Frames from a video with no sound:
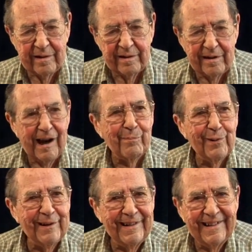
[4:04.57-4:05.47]

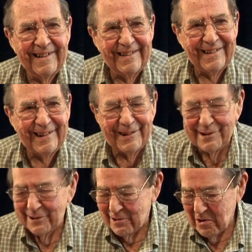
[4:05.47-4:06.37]
opera and things
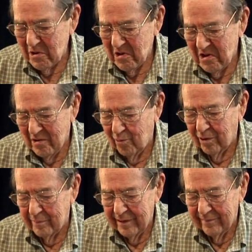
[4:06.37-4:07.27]
that
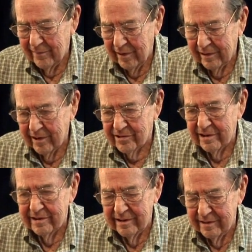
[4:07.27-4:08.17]
would have been fun, because
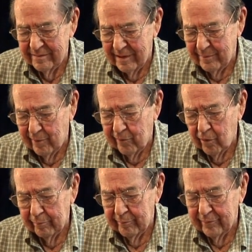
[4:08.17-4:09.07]
they
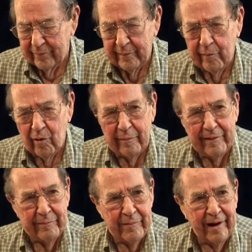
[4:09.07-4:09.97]
performed
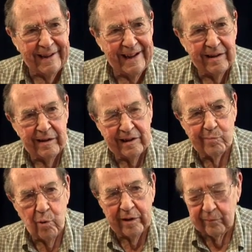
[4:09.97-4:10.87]
again the
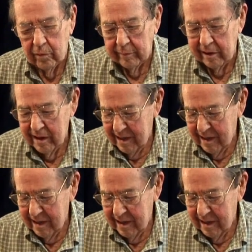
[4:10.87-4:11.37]
next morning for me.